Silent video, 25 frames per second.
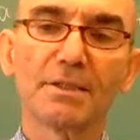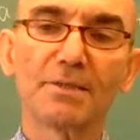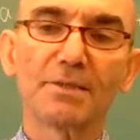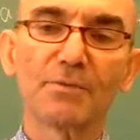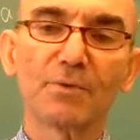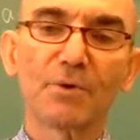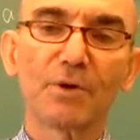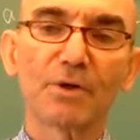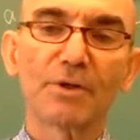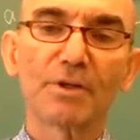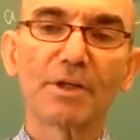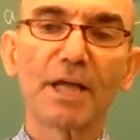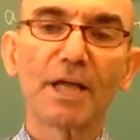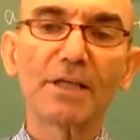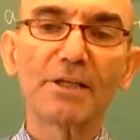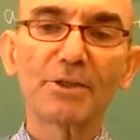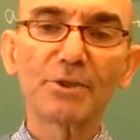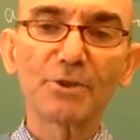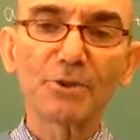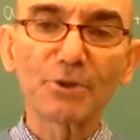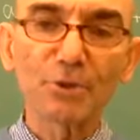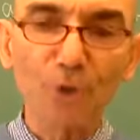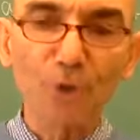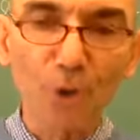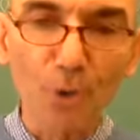work. Thank you
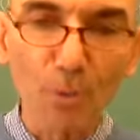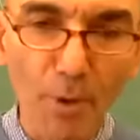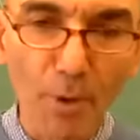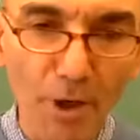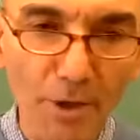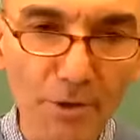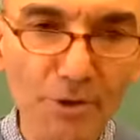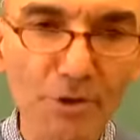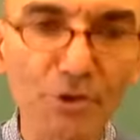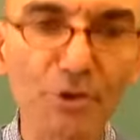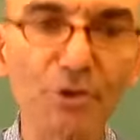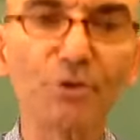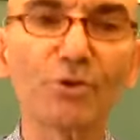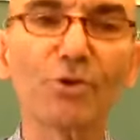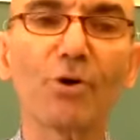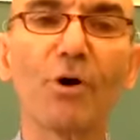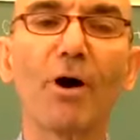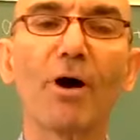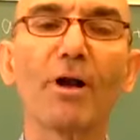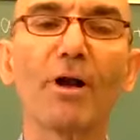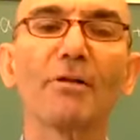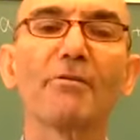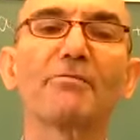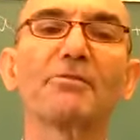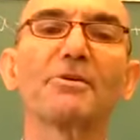so much to
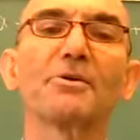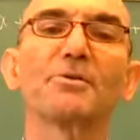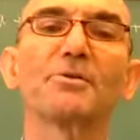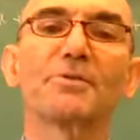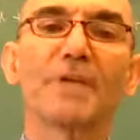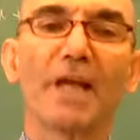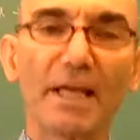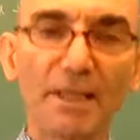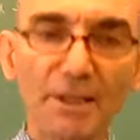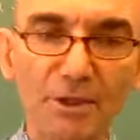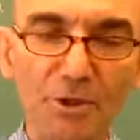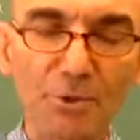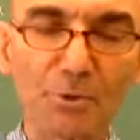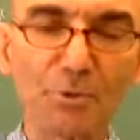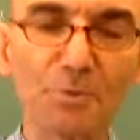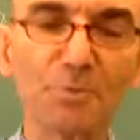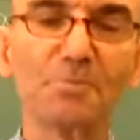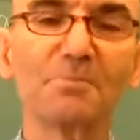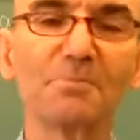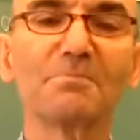all of you. Thank you.